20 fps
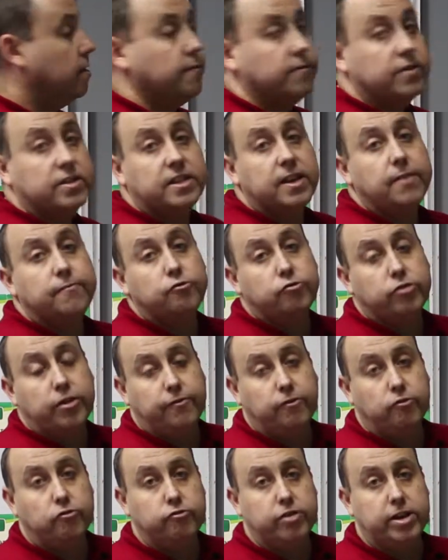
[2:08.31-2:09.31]
for several
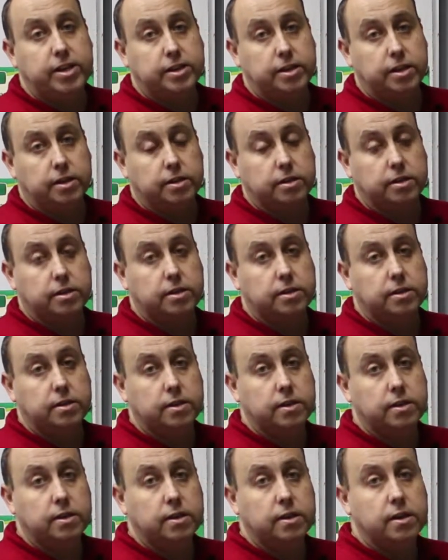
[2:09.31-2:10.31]
different reasons.